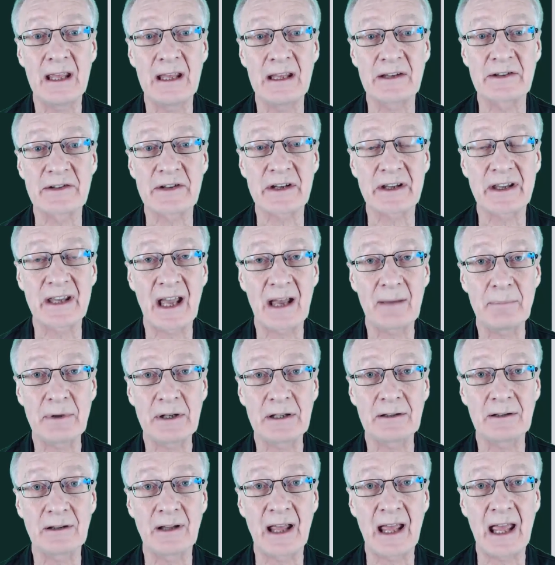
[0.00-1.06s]
is
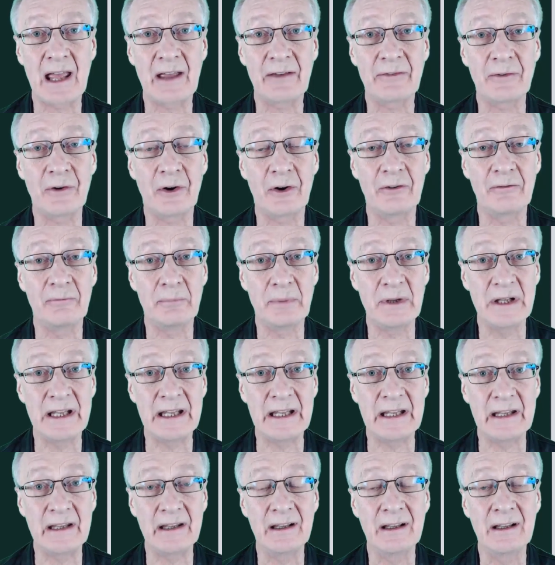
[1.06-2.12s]
capital F of
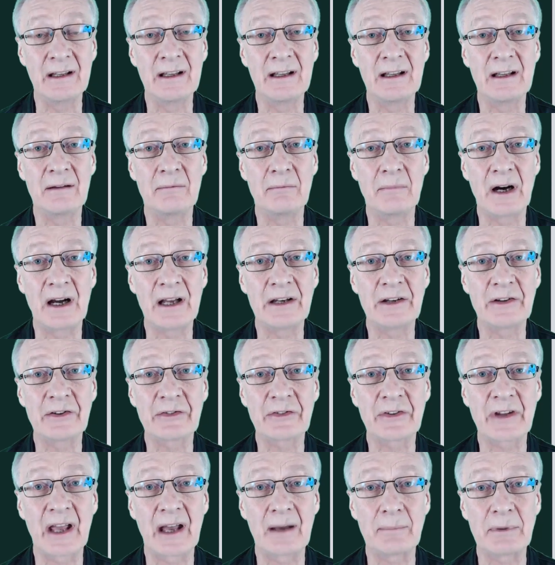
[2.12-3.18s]
b
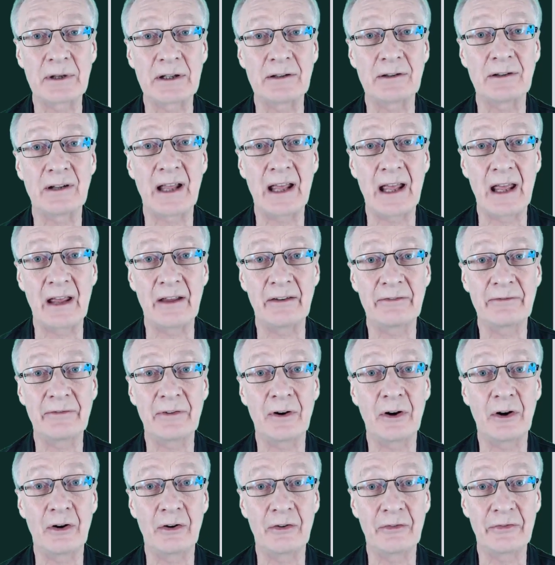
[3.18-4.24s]
minus capital
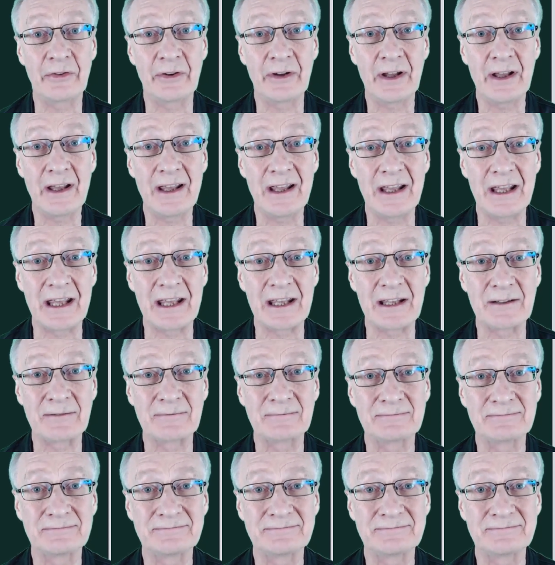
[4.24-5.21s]
F of a.